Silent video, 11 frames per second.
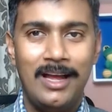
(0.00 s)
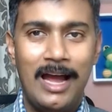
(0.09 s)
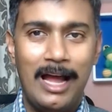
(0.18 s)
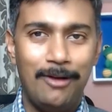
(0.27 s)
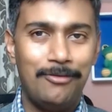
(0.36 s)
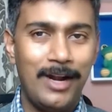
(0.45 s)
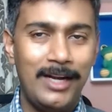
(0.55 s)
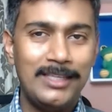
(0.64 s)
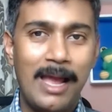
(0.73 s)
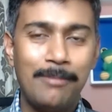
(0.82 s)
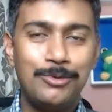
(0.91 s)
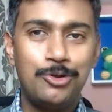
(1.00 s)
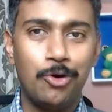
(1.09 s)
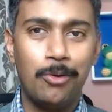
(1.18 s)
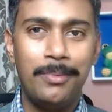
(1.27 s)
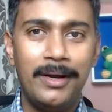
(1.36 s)
Hello friends, I am
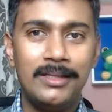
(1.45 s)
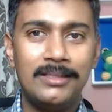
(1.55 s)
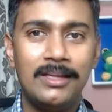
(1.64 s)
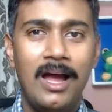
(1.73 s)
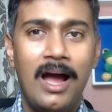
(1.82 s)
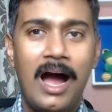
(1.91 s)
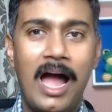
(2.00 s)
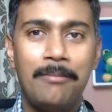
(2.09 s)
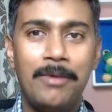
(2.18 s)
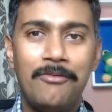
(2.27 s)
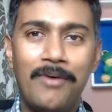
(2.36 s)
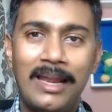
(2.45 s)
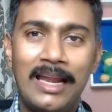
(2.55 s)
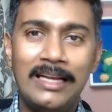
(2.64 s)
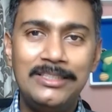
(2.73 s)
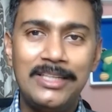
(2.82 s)
Shobhit. I am a
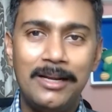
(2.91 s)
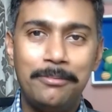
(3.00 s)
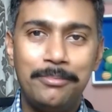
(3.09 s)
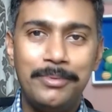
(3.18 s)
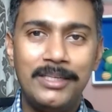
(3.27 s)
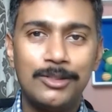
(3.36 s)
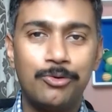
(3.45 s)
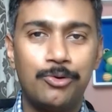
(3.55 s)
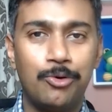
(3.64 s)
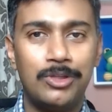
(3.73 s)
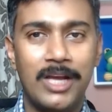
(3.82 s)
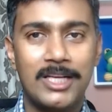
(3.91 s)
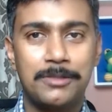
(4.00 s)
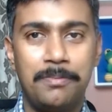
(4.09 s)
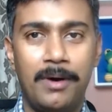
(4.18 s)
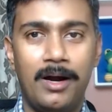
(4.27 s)
financial biz growth
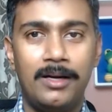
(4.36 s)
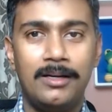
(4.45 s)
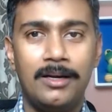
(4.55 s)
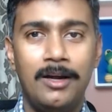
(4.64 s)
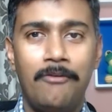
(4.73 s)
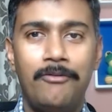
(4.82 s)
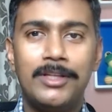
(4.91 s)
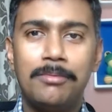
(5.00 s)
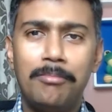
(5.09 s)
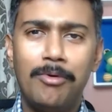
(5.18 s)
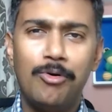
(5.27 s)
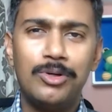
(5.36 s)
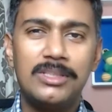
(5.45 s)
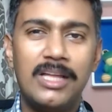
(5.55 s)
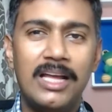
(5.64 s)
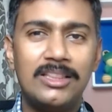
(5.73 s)
expert with more
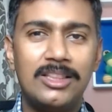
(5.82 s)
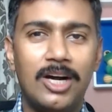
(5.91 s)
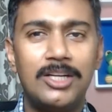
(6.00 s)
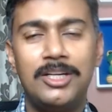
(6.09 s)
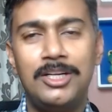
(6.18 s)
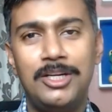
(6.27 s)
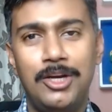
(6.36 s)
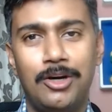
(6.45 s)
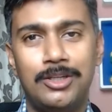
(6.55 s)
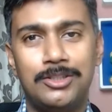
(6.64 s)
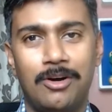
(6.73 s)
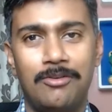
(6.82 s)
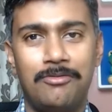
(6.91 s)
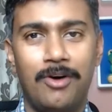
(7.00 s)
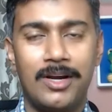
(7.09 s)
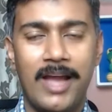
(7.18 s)
than thirteen years
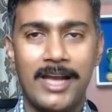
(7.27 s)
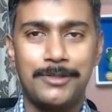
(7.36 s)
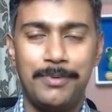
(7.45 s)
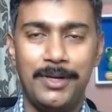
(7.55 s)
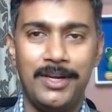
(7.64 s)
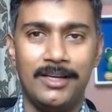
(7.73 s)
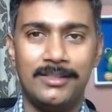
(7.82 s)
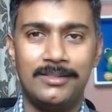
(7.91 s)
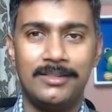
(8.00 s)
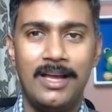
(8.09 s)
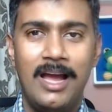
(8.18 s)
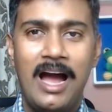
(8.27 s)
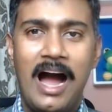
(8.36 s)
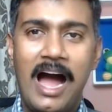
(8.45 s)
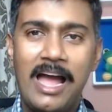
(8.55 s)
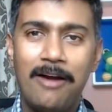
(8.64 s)
of work experience.
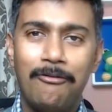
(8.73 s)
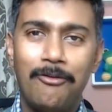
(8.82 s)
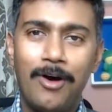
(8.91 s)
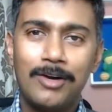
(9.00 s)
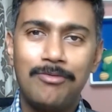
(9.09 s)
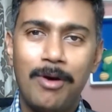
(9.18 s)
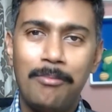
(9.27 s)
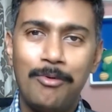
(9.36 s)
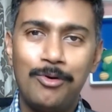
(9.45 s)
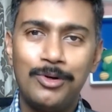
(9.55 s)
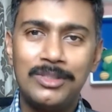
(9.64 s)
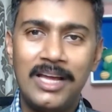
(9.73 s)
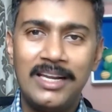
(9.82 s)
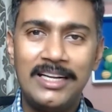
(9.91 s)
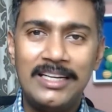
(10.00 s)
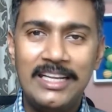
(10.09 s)
I have worked for more than
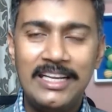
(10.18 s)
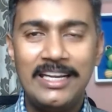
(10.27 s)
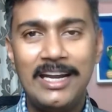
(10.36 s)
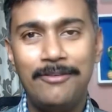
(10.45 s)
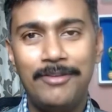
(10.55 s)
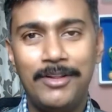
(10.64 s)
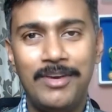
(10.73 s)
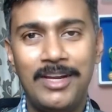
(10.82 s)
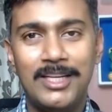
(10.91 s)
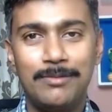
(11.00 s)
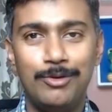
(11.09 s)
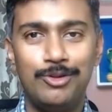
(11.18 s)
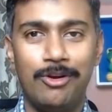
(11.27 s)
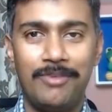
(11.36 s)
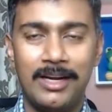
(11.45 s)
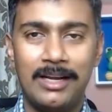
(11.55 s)
a decade with various
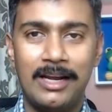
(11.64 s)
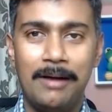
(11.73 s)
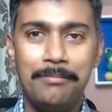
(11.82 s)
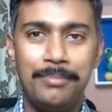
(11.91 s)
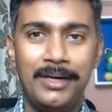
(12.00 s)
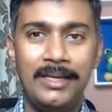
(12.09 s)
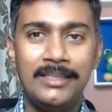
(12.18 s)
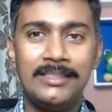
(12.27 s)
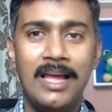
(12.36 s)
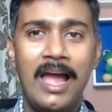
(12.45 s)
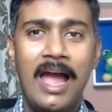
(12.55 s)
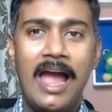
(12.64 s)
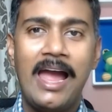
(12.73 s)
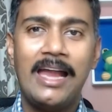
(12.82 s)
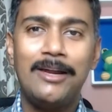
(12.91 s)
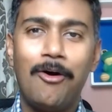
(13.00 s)
mutual fund companies
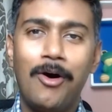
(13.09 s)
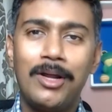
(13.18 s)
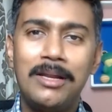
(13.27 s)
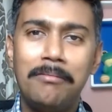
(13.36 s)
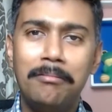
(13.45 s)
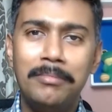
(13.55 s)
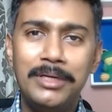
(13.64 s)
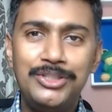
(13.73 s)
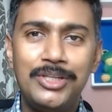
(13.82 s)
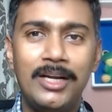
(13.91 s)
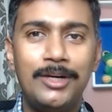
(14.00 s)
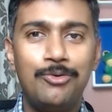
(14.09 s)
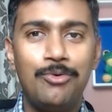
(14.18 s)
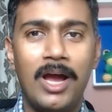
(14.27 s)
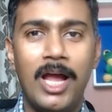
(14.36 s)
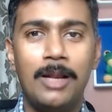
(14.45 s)
and on a mission
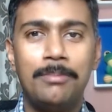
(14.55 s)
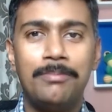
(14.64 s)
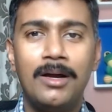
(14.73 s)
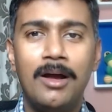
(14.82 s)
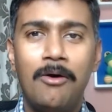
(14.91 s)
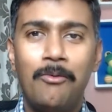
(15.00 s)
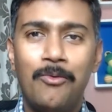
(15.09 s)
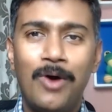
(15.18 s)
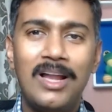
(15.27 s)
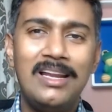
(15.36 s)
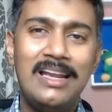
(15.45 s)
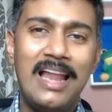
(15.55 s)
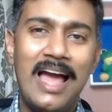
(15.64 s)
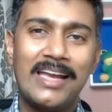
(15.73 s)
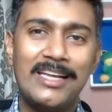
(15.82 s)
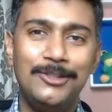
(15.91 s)
to help one
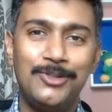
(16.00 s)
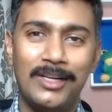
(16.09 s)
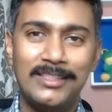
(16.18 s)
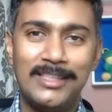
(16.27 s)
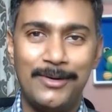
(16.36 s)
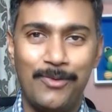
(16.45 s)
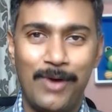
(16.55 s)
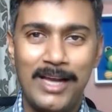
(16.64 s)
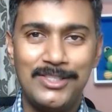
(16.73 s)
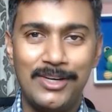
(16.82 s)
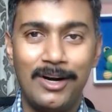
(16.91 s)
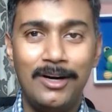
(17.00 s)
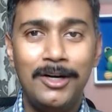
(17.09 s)
lakh insurance advisor